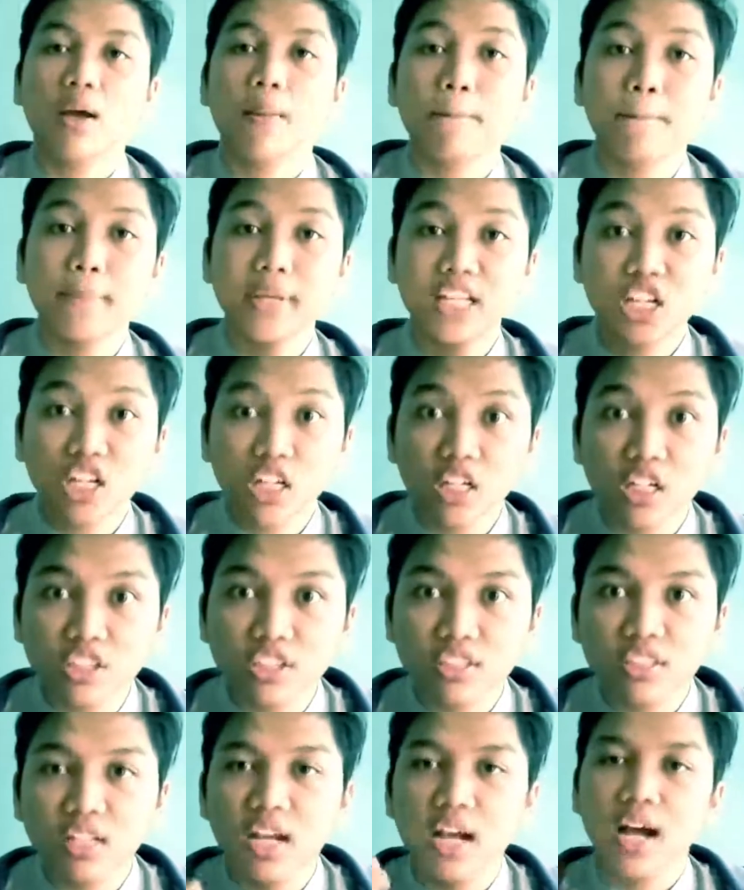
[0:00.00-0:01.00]

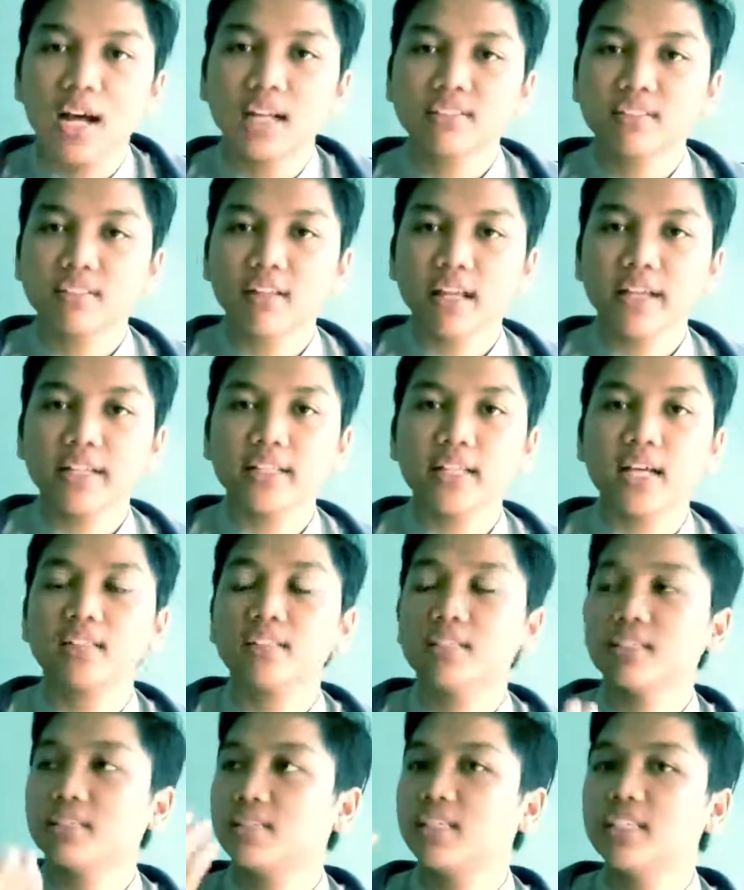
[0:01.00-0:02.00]
Because underlying that,
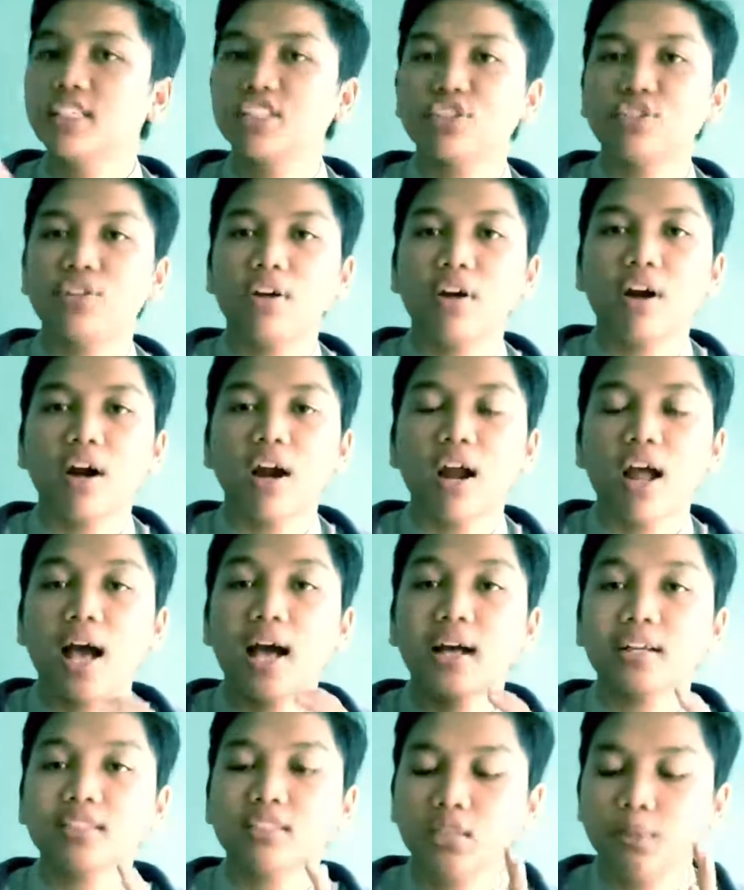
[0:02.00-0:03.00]
the teacher
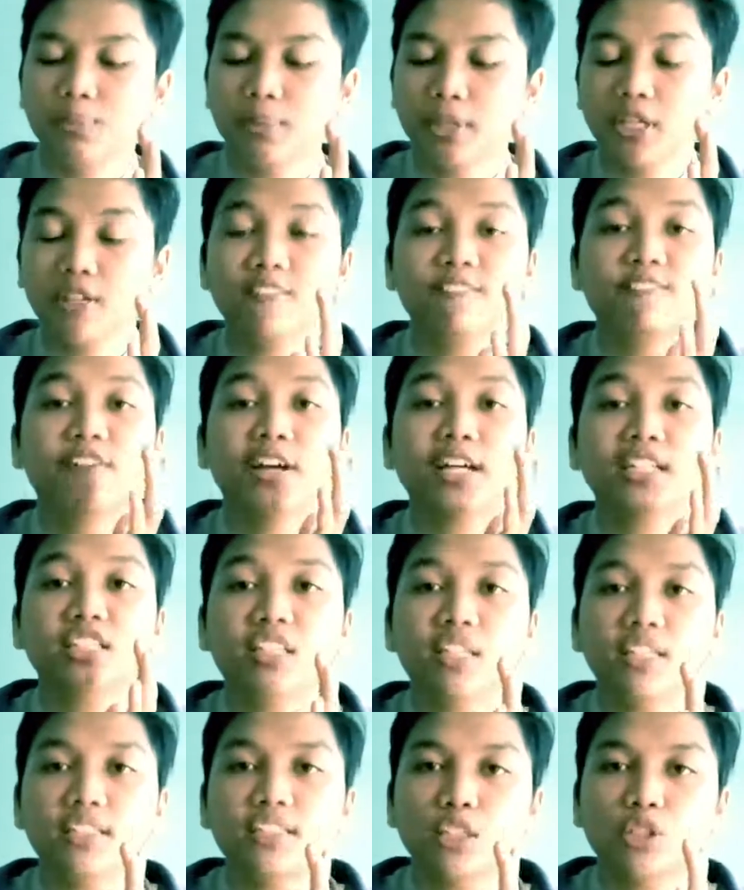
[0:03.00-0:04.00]
has to be a
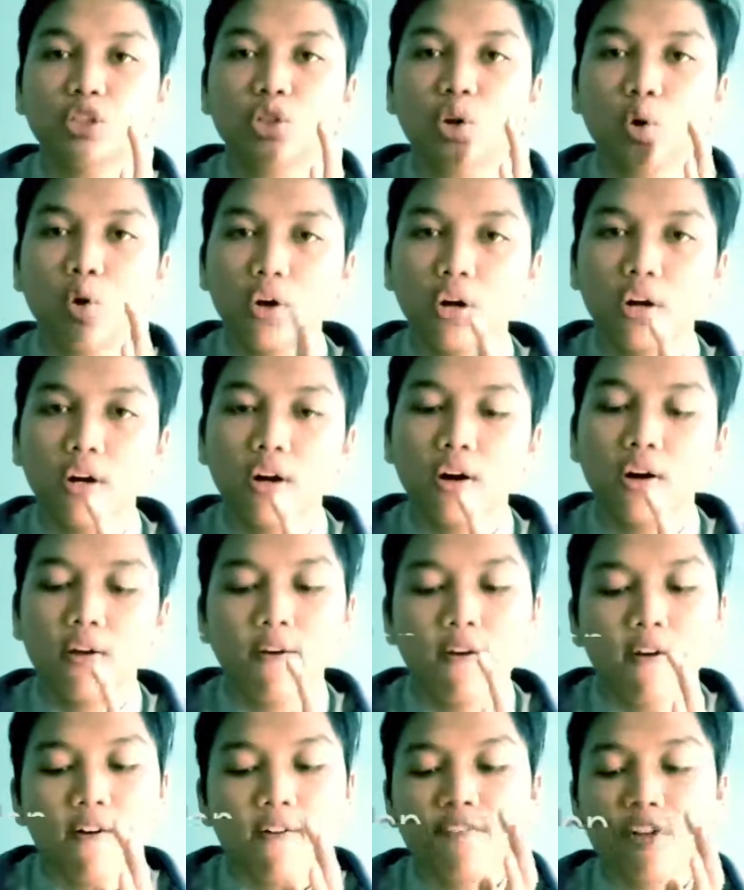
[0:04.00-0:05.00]
facilitator
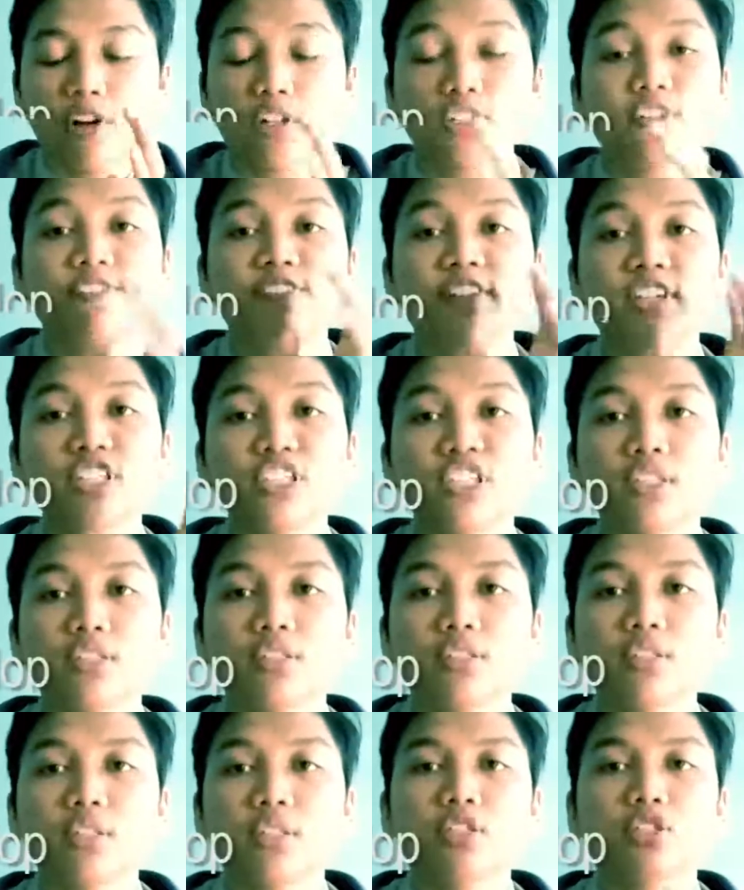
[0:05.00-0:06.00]
for the
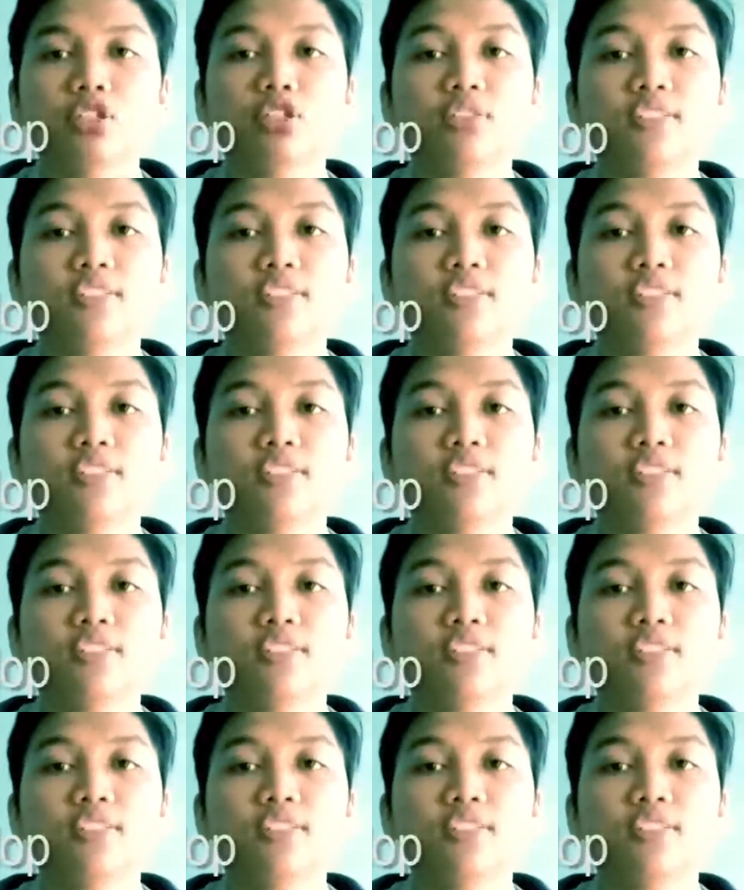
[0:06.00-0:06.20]
vision to